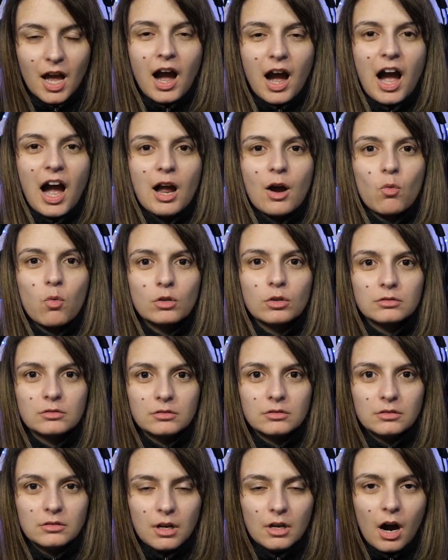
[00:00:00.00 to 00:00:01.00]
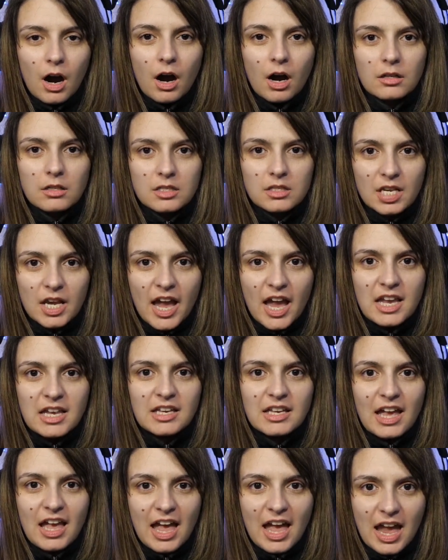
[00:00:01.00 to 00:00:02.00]
I will not
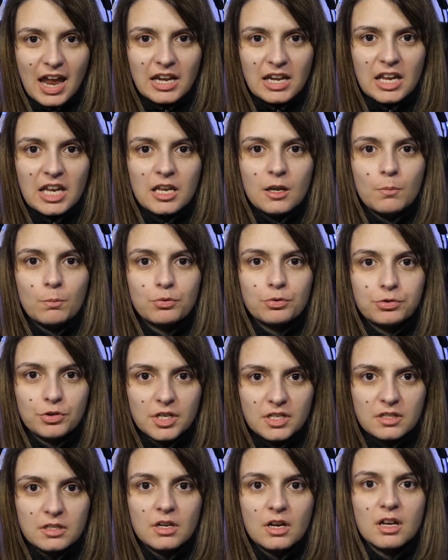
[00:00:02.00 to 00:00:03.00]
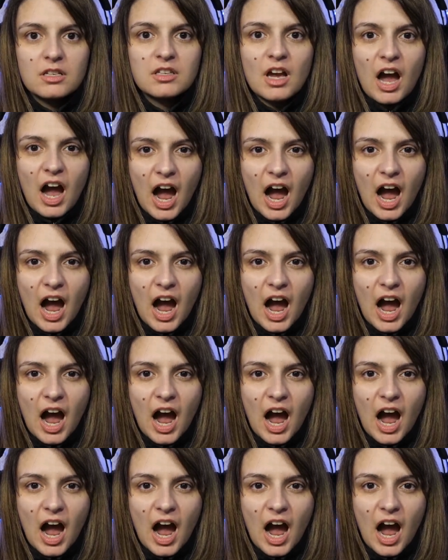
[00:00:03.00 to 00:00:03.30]
take any prisoners.